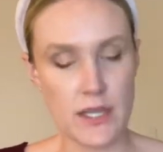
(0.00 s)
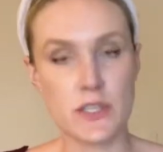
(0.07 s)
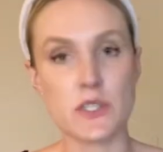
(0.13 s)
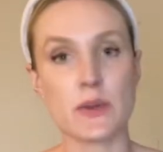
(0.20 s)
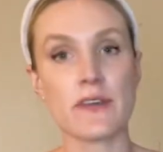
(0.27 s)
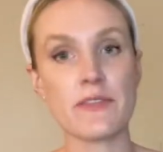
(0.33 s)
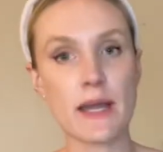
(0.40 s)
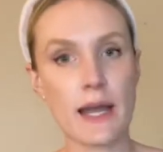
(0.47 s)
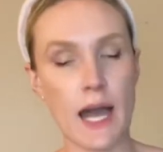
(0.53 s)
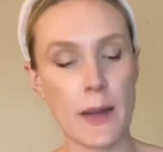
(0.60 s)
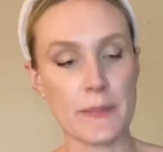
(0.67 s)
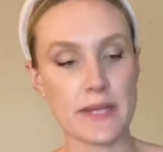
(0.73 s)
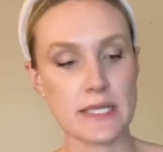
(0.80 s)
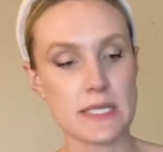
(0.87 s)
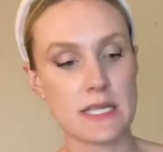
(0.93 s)
So if that
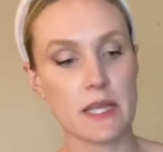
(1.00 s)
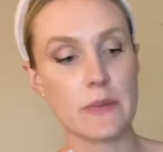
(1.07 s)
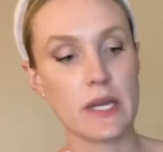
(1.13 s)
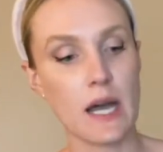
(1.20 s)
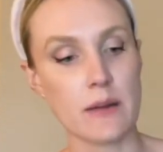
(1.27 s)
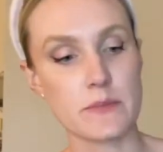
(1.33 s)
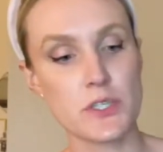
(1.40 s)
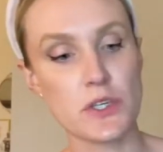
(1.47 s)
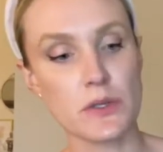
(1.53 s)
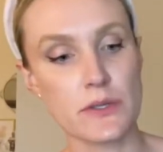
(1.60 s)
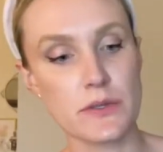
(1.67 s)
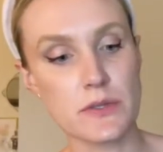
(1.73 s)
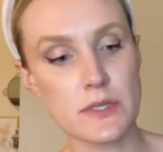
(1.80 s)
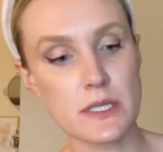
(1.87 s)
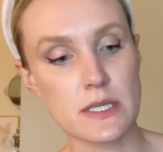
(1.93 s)
happens and they become too
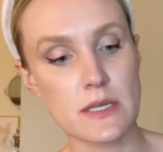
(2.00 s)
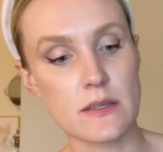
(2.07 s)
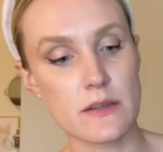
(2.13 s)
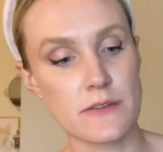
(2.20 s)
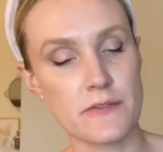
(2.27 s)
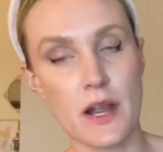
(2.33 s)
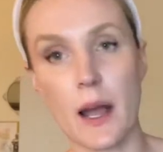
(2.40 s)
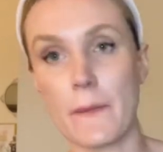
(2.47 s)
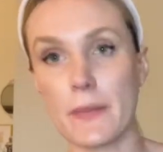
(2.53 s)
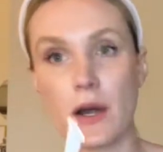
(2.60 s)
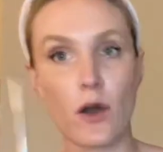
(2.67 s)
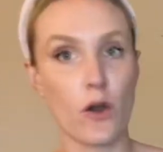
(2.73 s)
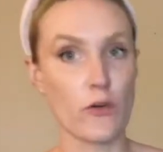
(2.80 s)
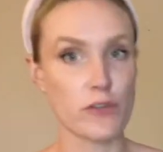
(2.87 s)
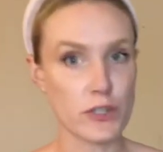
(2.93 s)
loose, either from
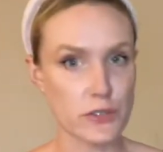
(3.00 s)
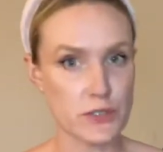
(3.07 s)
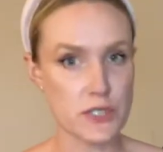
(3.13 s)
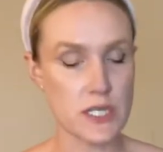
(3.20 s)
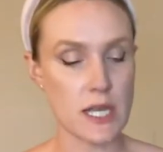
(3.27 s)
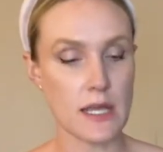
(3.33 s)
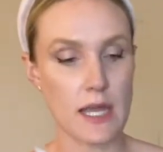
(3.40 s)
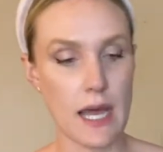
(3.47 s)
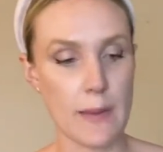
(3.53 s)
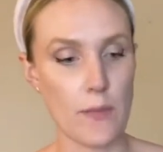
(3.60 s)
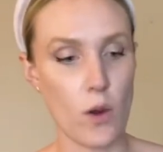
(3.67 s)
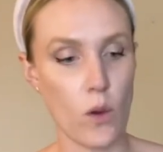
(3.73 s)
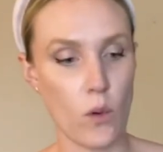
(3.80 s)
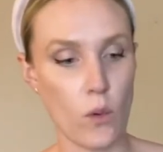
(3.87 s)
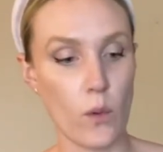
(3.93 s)
over loosening them
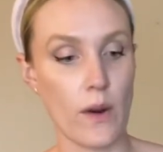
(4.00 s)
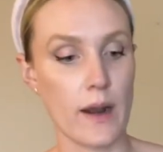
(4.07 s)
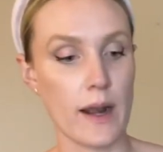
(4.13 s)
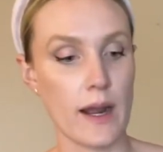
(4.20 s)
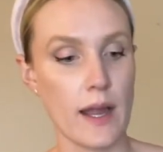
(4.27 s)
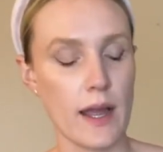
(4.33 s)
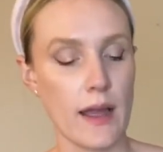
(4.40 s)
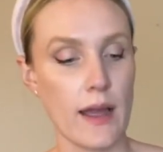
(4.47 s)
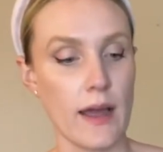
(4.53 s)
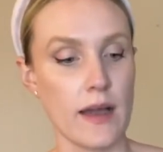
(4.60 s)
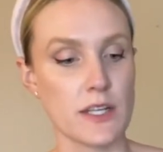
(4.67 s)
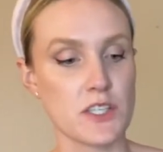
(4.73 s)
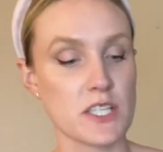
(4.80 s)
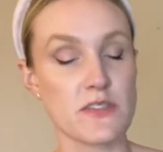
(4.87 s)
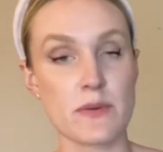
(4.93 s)
or
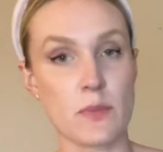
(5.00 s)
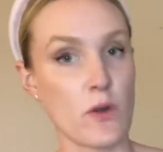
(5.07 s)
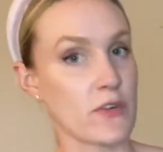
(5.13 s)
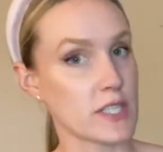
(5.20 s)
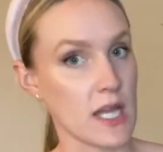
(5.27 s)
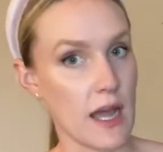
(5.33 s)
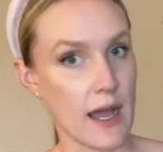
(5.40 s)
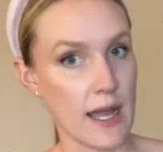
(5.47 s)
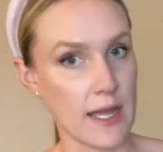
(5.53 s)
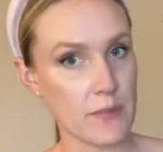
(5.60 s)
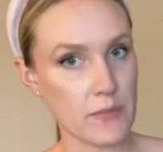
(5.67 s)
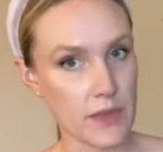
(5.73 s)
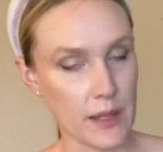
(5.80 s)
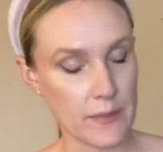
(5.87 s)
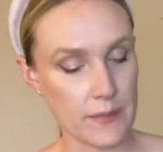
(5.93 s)
just from over
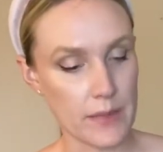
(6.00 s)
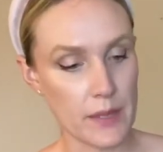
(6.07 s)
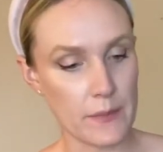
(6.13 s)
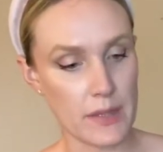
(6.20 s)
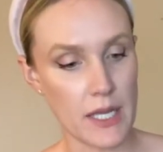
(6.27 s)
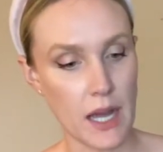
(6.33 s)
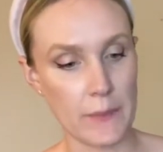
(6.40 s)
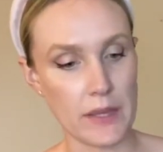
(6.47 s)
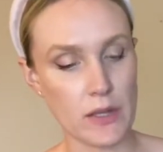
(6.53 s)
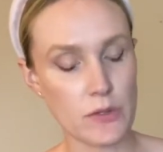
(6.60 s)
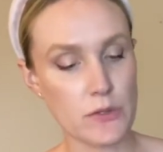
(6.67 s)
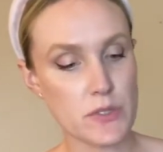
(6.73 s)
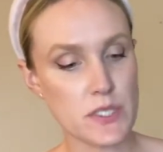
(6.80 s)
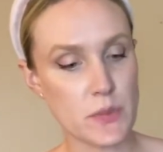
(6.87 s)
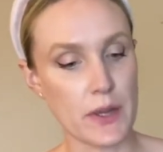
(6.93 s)
time, them becoming
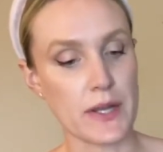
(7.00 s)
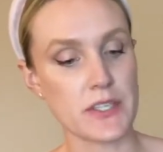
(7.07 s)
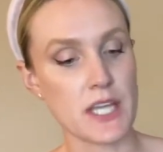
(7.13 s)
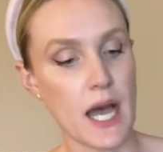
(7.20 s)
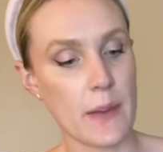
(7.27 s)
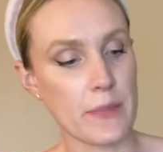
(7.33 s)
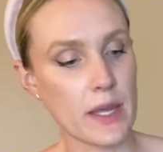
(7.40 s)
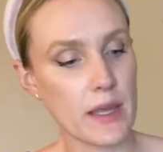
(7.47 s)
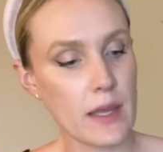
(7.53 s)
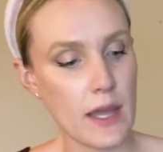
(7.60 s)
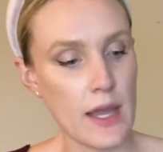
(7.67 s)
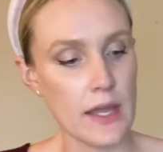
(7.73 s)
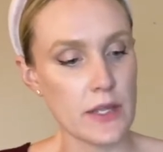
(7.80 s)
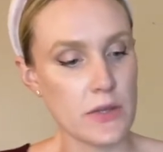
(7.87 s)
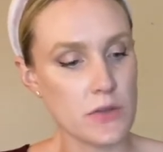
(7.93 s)
loose while you're tapping,
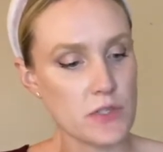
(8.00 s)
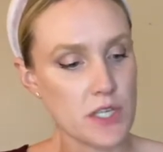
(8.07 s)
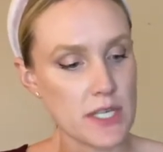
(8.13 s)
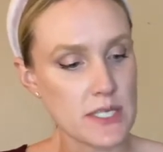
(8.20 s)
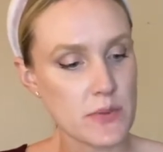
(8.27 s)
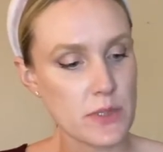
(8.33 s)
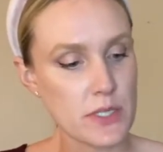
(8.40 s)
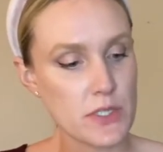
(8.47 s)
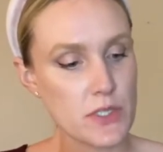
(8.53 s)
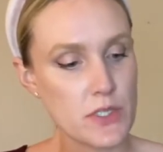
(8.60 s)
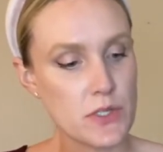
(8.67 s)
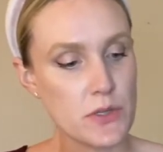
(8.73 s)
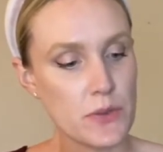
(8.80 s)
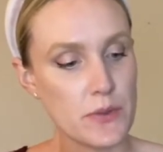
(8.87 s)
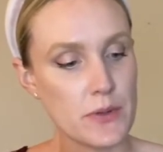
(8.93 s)
you just want to
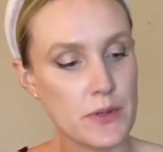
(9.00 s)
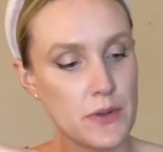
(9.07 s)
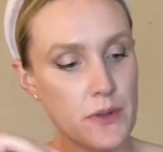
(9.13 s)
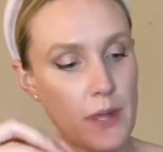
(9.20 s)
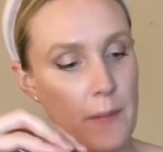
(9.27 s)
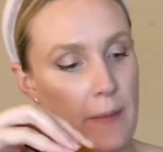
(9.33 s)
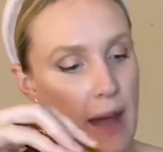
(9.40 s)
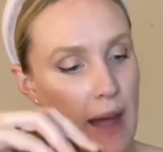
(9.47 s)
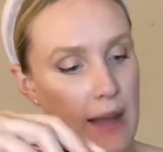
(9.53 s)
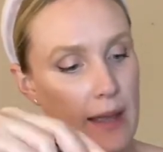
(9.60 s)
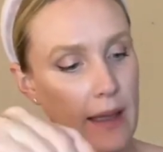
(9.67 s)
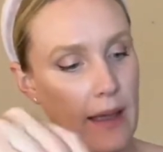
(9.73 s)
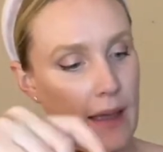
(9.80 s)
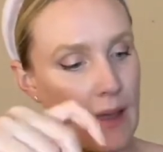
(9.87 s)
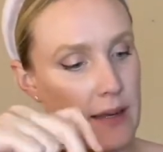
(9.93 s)
screw them back
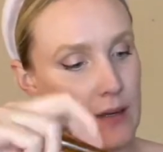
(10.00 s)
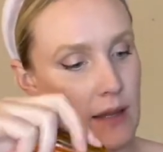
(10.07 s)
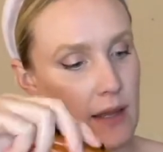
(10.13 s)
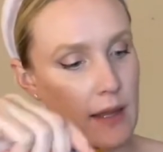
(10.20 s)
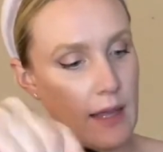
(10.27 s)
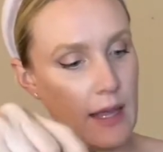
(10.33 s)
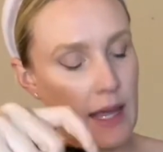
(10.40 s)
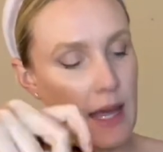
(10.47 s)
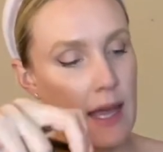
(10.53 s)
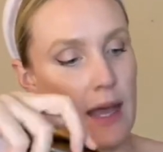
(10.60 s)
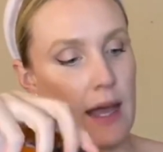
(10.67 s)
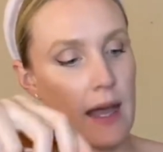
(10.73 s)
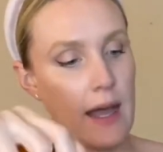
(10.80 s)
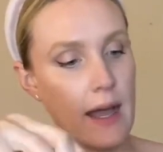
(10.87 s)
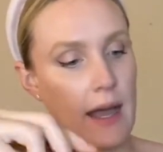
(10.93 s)
in
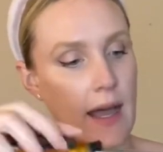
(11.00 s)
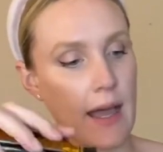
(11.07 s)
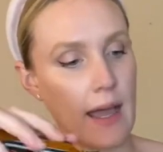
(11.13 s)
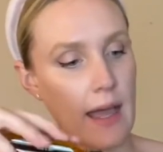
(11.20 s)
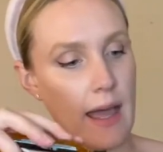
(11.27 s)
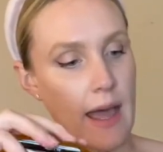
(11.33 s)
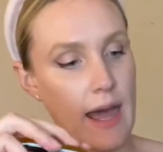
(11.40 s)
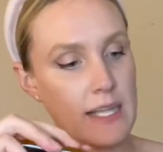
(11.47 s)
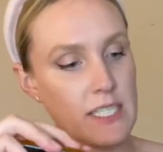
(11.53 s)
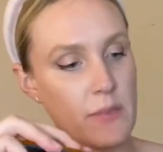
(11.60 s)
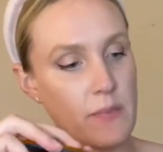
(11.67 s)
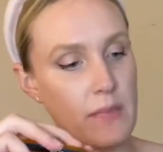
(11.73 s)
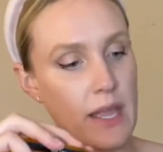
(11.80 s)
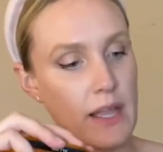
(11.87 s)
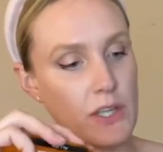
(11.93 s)

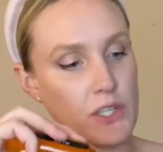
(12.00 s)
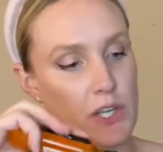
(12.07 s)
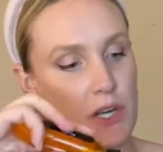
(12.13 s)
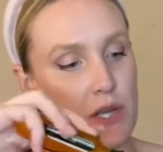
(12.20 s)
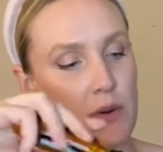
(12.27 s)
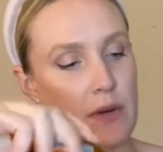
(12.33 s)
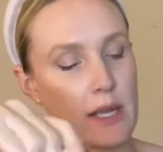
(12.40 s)
and make sure you are